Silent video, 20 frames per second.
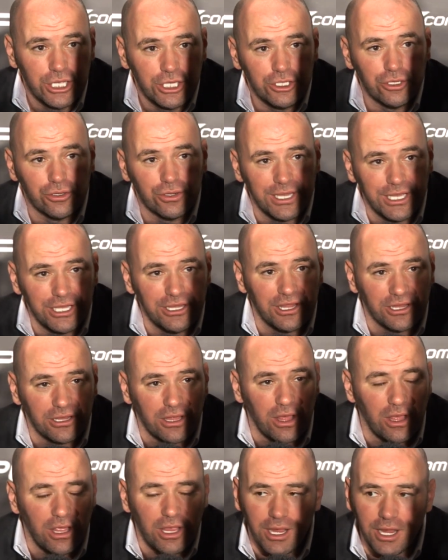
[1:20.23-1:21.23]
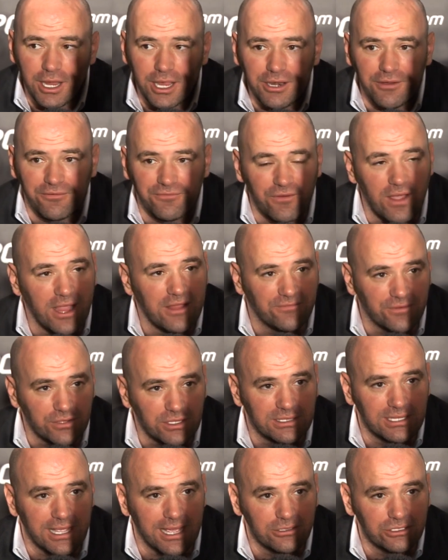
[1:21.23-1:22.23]
You're in a fight for
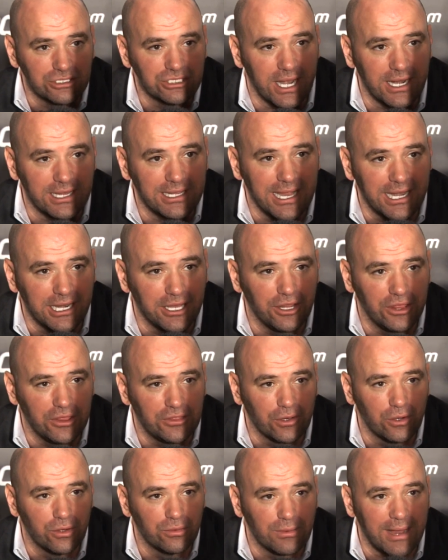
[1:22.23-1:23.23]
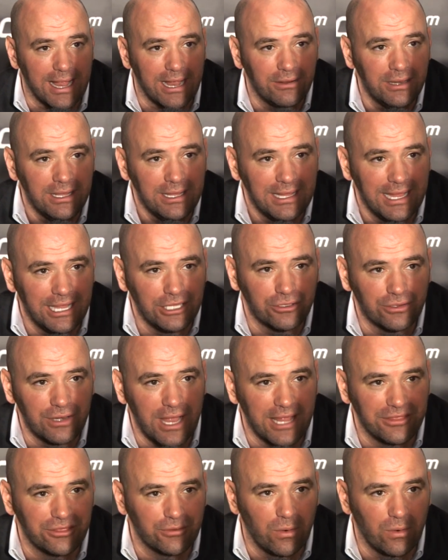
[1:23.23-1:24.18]
the title shot again in the third round, and you're not